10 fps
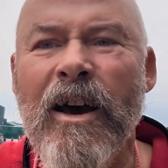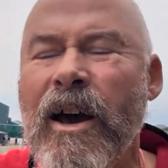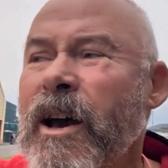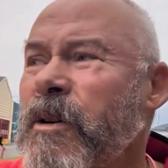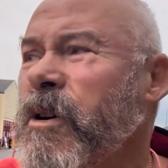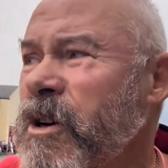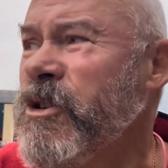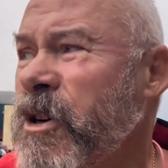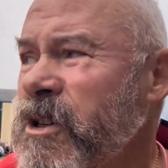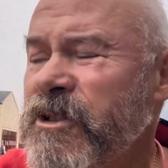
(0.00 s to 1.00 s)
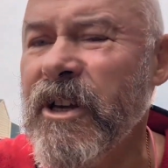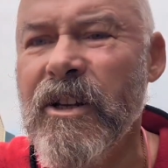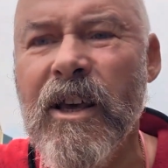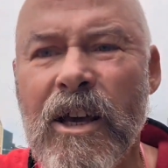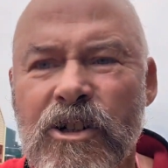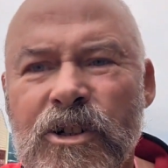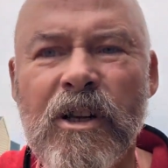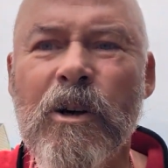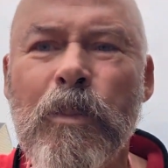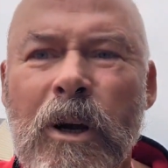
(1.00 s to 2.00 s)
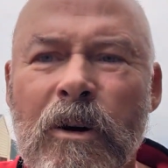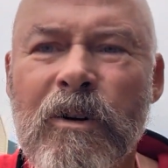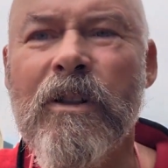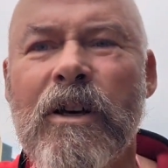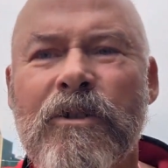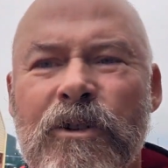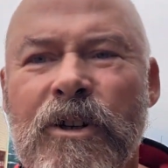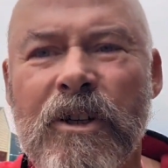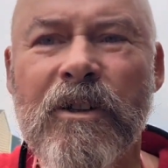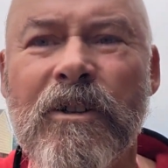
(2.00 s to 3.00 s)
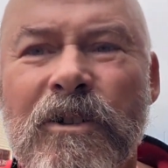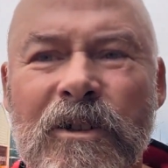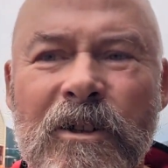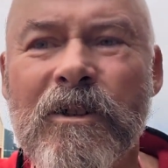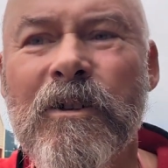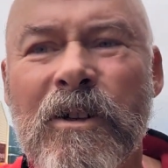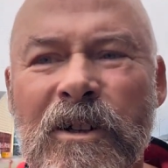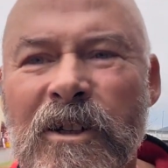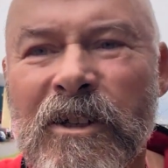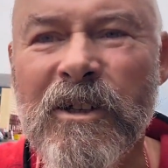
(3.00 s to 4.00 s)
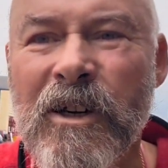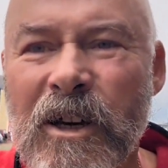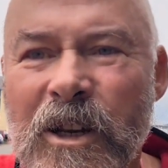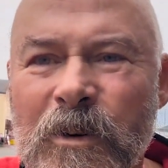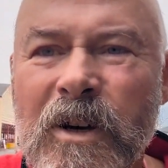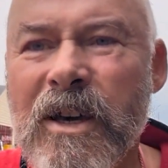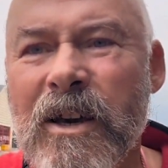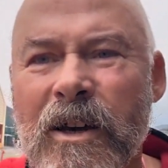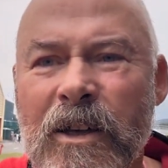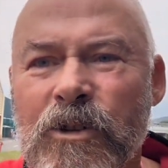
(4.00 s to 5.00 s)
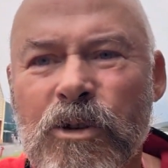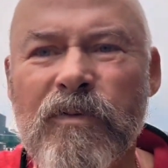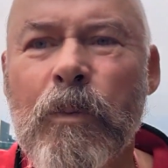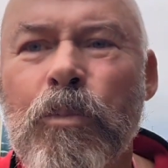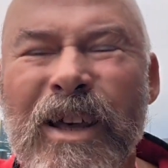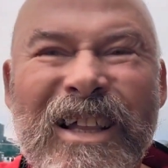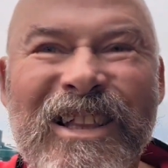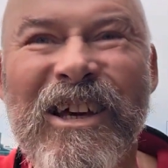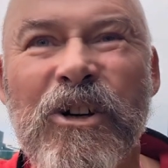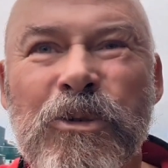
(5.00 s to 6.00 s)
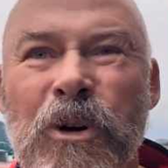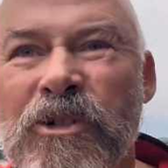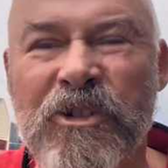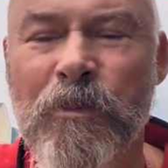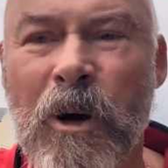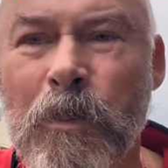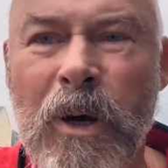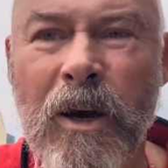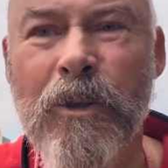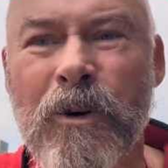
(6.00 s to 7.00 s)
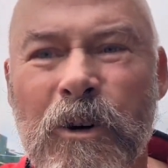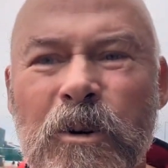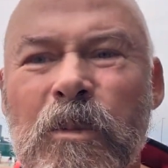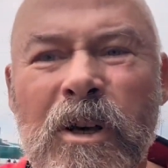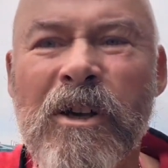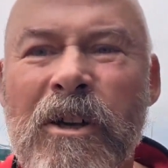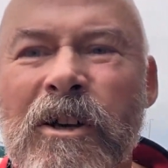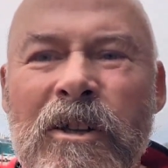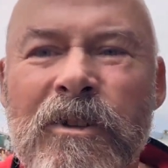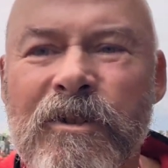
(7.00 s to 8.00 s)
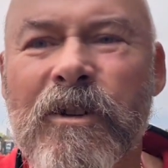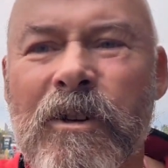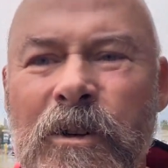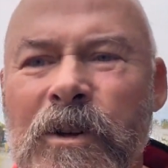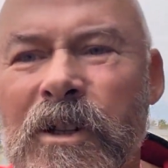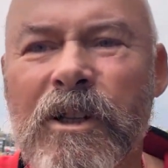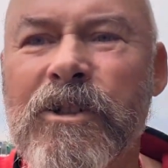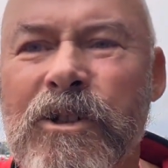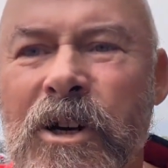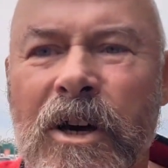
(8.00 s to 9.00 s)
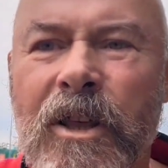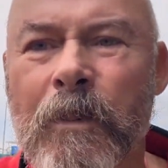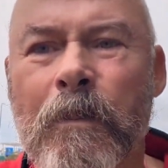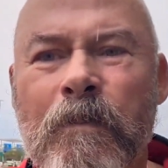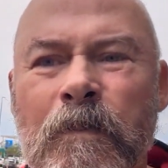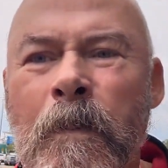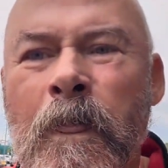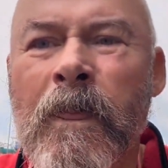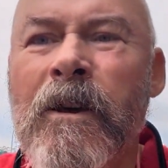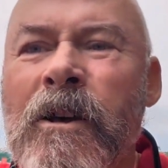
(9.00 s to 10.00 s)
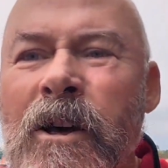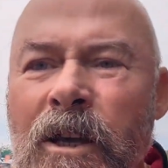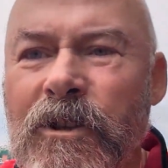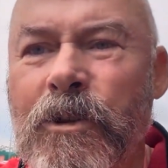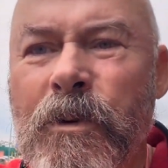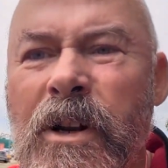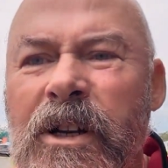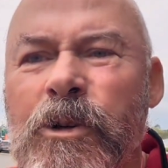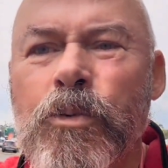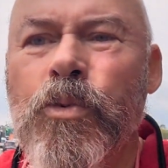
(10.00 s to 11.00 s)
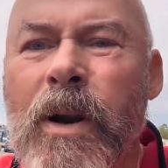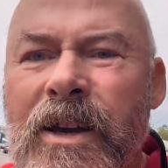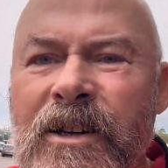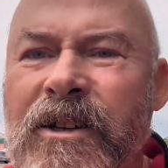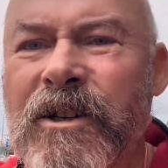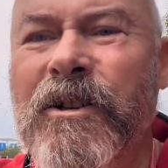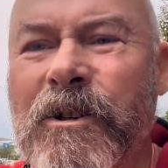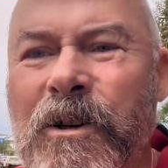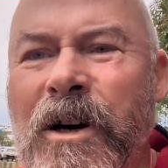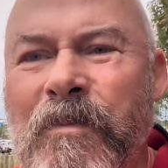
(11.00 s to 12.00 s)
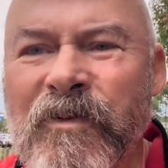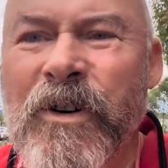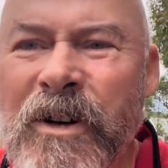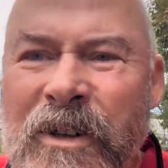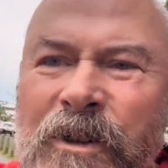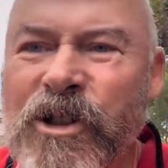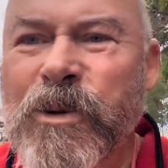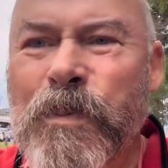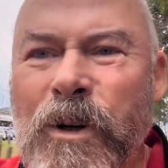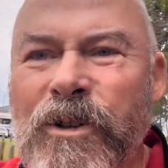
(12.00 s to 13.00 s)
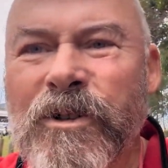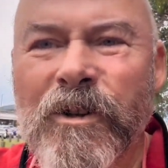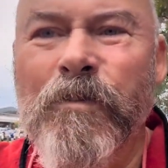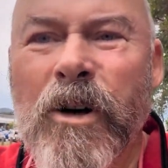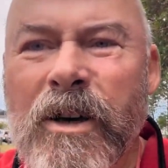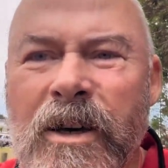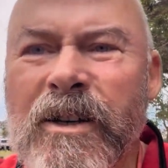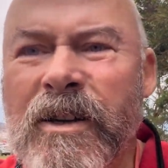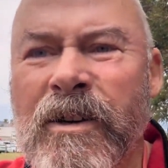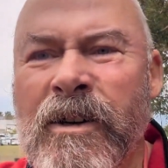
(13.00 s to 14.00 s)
I'm going to try Setnaz now, apparently that's the deal. So anyway, that's sort of obliquely across my path home. So let's try them. It's threatening to rain too. I'm feeling little spots on my head,